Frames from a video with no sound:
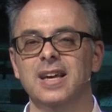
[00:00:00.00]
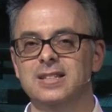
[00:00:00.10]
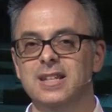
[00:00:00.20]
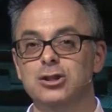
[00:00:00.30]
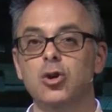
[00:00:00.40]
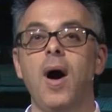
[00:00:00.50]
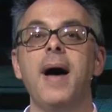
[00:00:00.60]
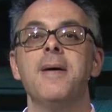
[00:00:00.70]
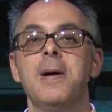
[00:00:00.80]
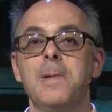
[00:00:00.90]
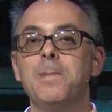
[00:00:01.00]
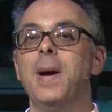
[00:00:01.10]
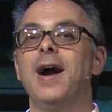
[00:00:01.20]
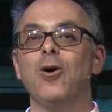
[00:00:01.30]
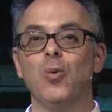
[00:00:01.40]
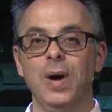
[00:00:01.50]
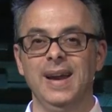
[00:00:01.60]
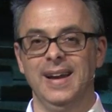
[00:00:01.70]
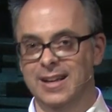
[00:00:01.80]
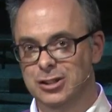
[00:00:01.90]
this. And so I bear
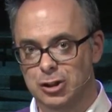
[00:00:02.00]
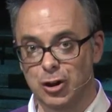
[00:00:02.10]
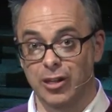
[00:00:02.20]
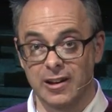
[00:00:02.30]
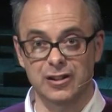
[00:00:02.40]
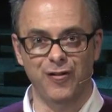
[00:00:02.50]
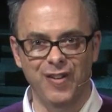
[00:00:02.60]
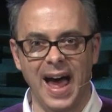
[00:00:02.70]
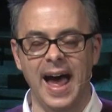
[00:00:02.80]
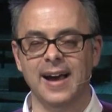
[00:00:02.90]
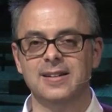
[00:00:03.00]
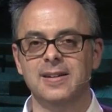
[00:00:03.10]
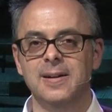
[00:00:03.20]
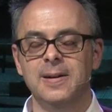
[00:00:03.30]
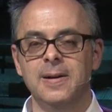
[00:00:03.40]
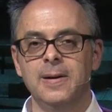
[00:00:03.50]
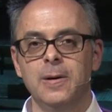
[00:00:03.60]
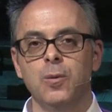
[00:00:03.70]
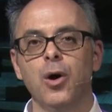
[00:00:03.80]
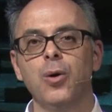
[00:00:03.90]
witness to this fact.
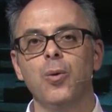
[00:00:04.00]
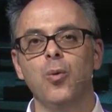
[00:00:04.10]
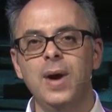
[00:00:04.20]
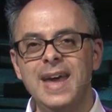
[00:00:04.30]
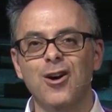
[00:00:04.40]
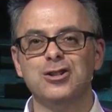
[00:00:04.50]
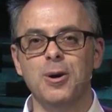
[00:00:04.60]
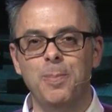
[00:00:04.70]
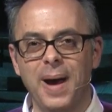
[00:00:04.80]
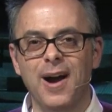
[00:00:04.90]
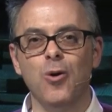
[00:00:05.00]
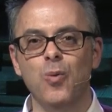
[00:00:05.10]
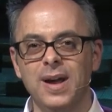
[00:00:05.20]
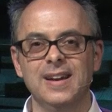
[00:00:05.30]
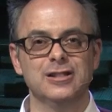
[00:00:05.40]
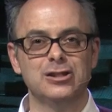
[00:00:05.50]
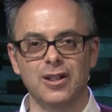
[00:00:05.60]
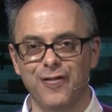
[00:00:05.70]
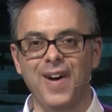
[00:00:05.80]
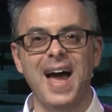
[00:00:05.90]
Well, we are to bear witness
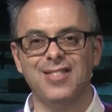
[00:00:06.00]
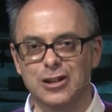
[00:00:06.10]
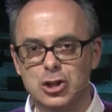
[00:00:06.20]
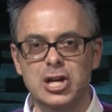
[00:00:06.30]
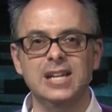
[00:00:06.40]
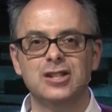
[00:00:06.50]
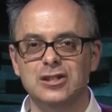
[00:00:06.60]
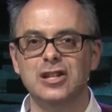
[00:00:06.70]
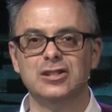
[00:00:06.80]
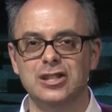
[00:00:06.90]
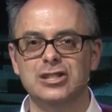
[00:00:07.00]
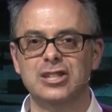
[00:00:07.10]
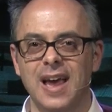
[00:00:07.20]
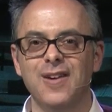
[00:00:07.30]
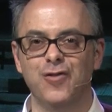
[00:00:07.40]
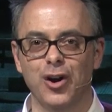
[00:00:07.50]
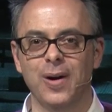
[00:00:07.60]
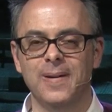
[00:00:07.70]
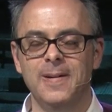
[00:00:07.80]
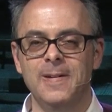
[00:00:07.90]
to the fact that Jesus is the
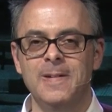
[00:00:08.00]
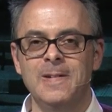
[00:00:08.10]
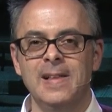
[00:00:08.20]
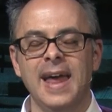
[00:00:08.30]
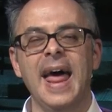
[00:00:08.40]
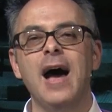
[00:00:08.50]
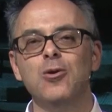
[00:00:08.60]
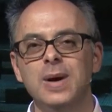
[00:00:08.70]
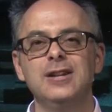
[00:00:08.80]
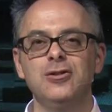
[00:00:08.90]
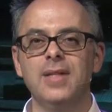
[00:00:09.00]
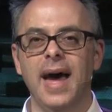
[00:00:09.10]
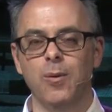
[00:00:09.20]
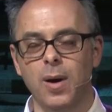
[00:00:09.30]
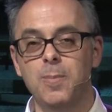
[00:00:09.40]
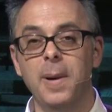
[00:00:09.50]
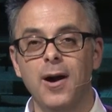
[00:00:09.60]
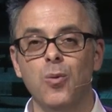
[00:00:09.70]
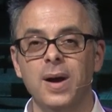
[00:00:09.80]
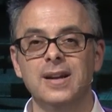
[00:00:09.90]
Savior. And how do we do that? We
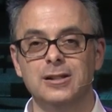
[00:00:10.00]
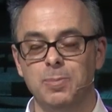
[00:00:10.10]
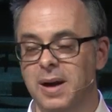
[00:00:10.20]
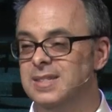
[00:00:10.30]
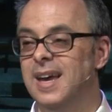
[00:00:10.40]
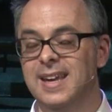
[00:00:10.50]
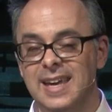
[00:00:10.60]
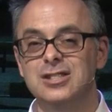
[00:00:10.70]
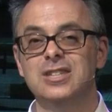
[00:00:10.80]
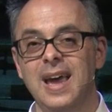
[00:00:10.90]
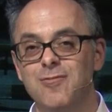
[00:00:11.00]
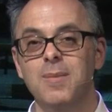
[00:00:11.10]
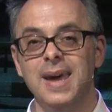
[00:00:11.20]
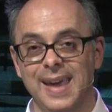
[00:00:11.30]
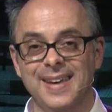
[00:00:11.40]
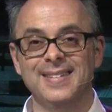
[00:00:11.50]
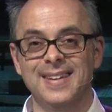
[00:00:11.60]
bear witness by saying, He saved me.